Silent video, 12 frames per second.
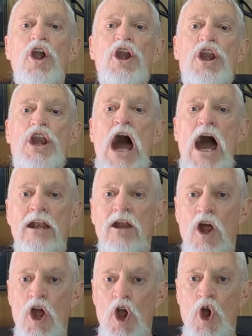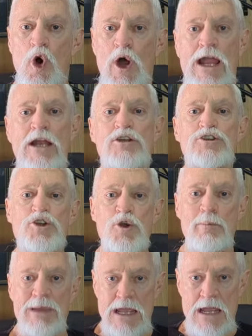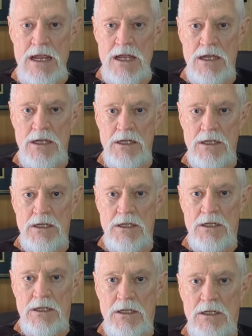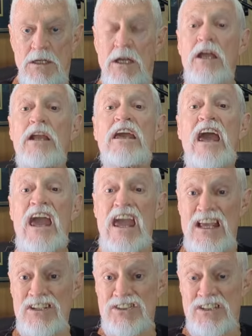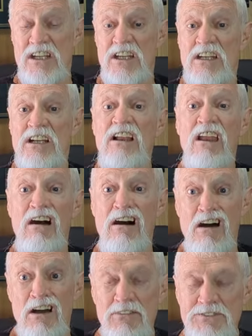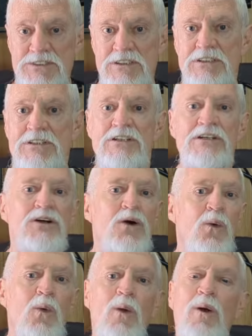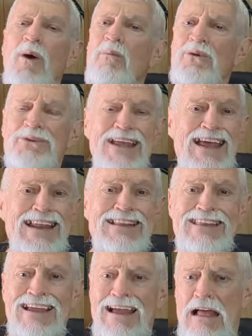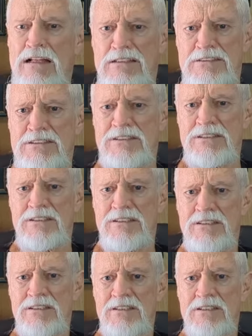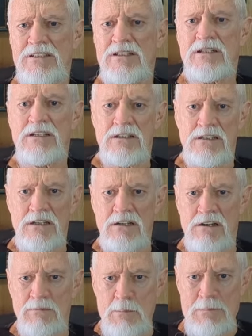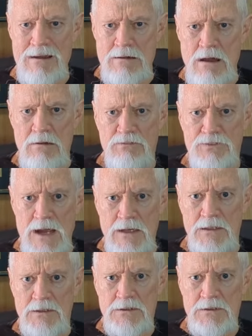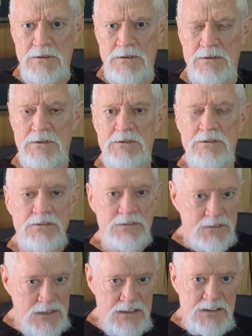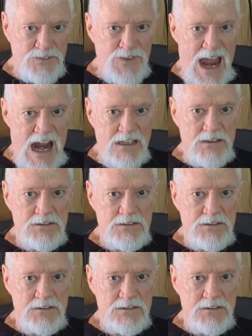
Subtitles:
not going to be encased in gloves or almost anything else. You're going to be bare knuckle fighting. That's a fact.